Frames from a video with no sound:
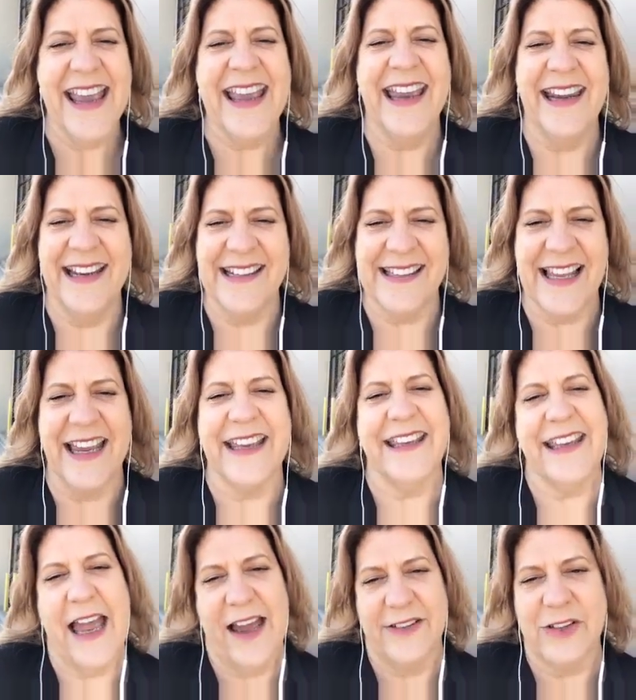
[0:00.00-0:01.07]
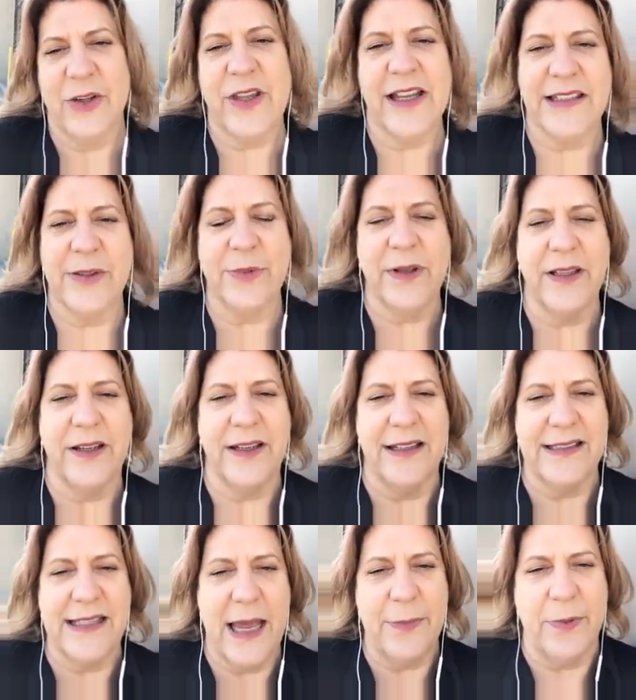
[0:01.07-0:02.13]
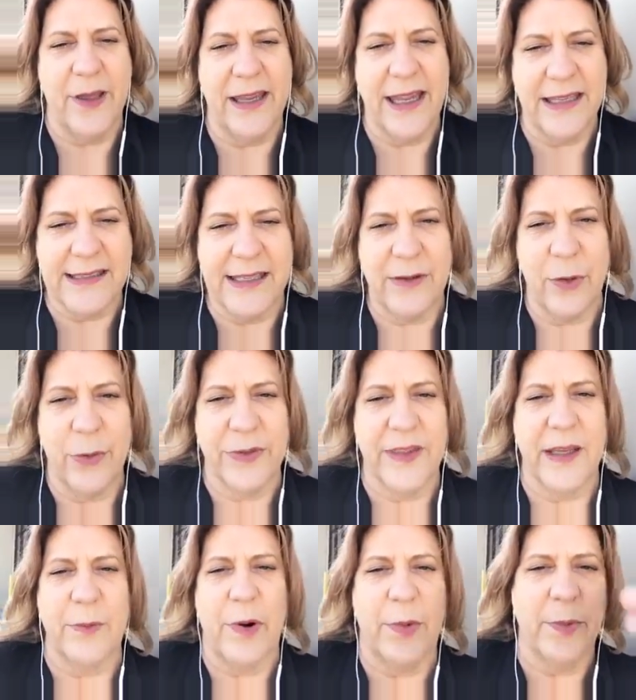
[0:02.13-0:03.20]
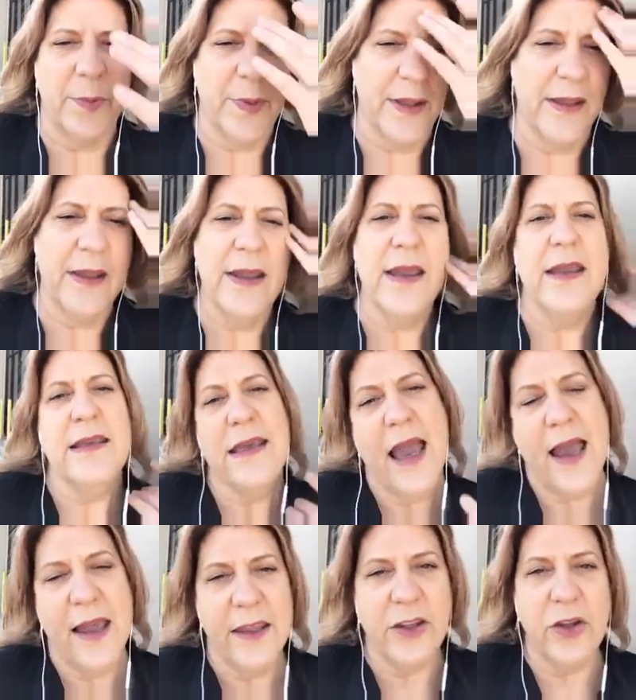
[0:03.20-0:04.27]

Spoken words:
It is so that's a really good example. I can't see the whole thing, Barbara, but yeah,